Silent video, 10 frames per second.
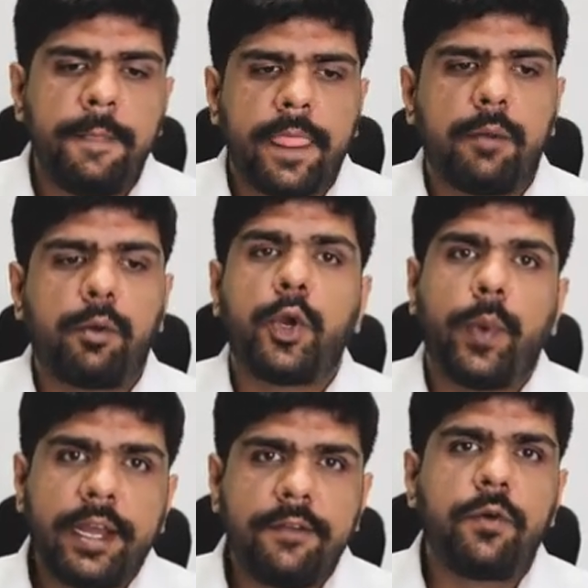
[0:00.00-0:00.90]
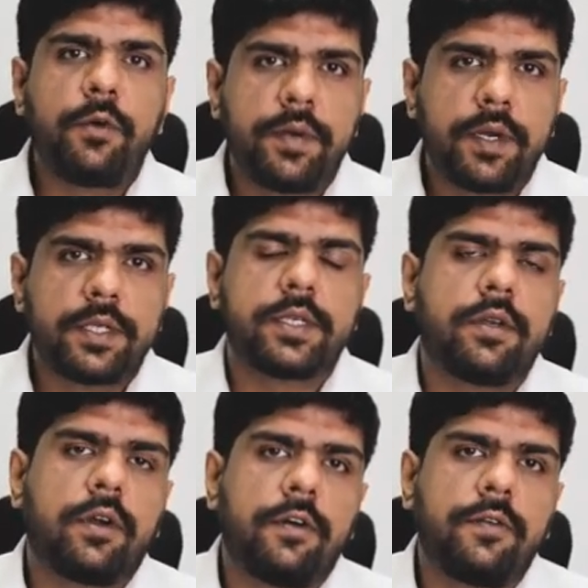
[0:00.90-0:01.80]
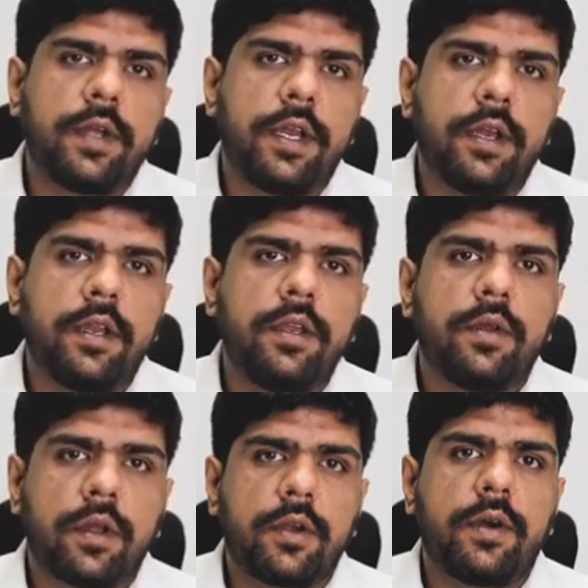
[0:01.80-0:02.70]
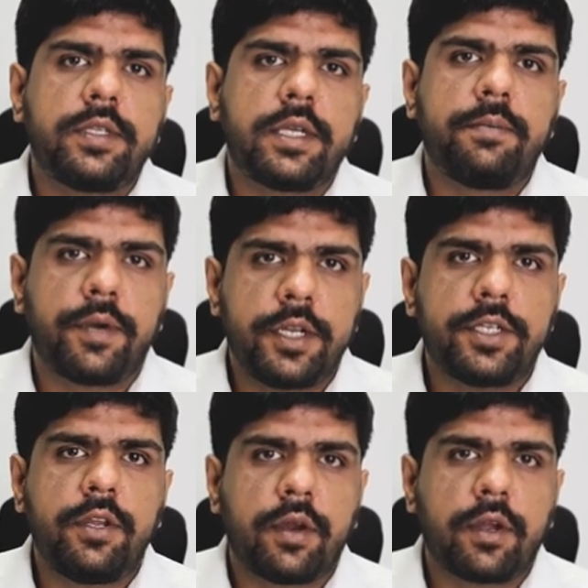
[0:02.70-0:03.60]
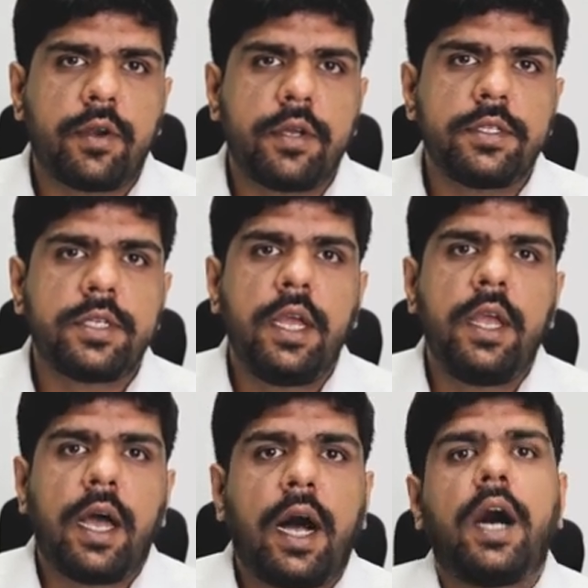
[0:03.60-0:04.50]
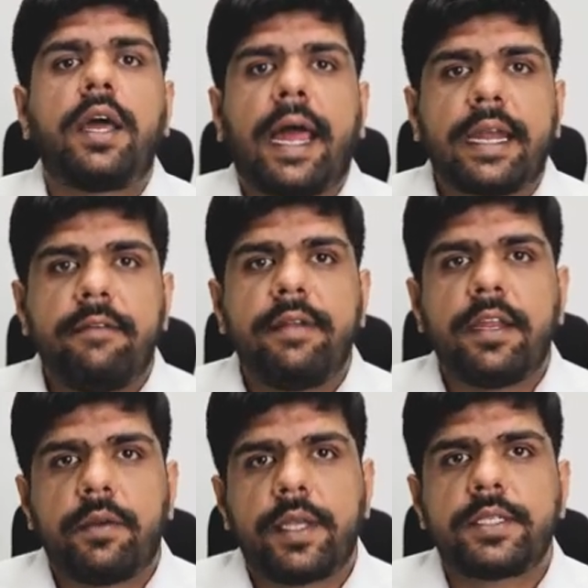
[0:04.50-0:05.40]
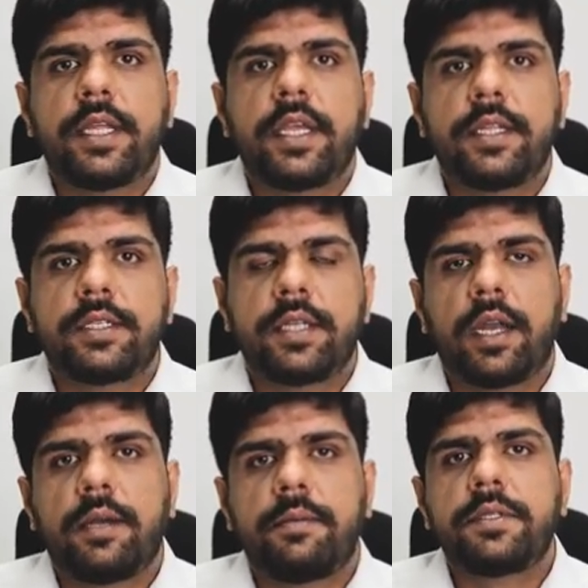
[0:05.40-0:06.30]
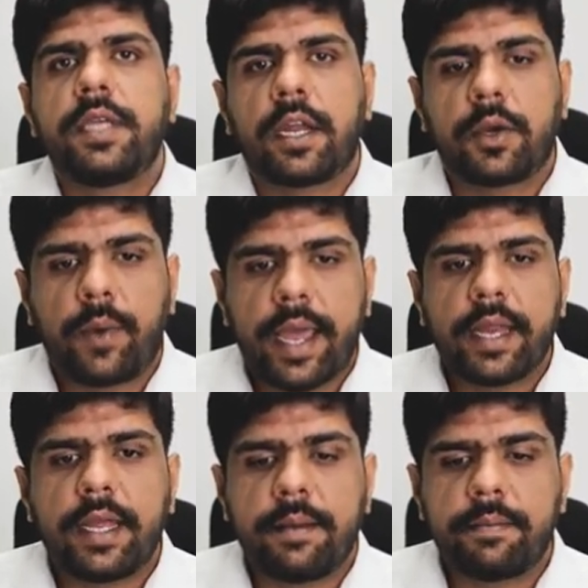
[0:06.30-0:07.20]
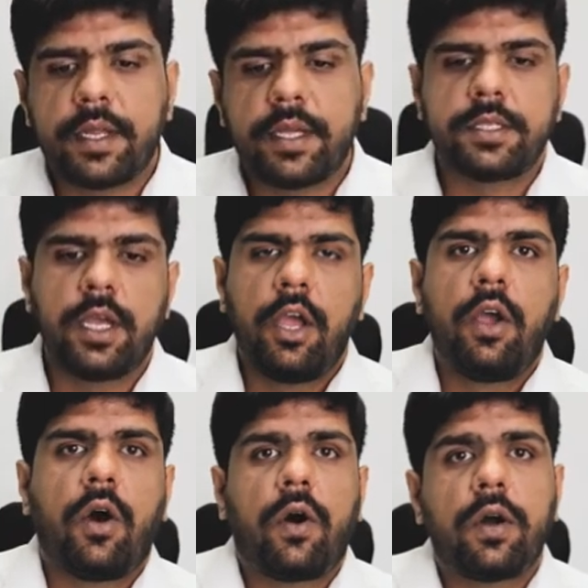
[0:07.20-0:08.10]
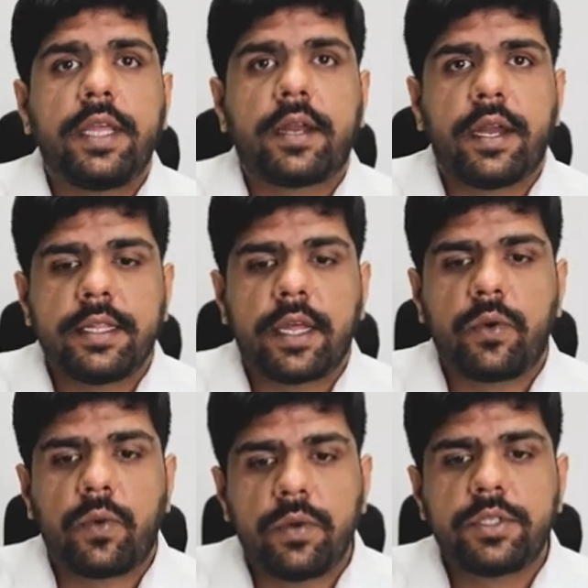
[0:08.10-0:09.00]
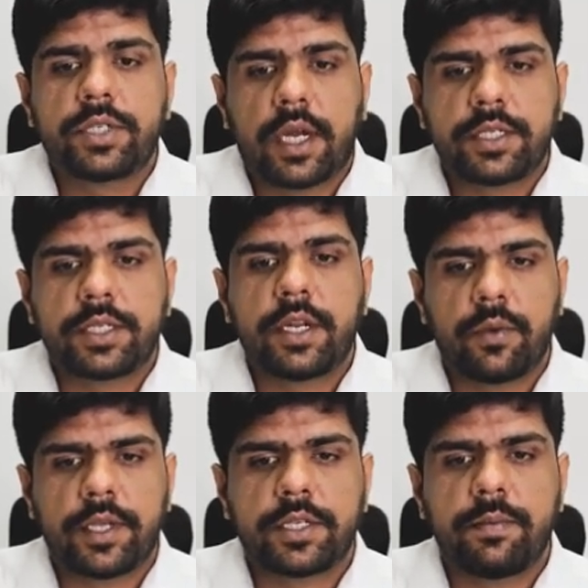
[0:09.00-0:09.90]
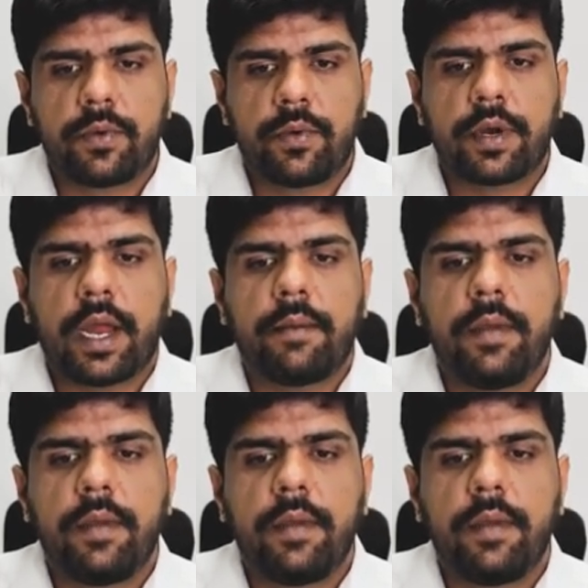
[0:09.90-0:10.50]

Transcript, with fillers: About 24% of Indian unicorns and potential unicorns are actively investing in startups, they're acquiring companies, or they're running their own structured innovation program.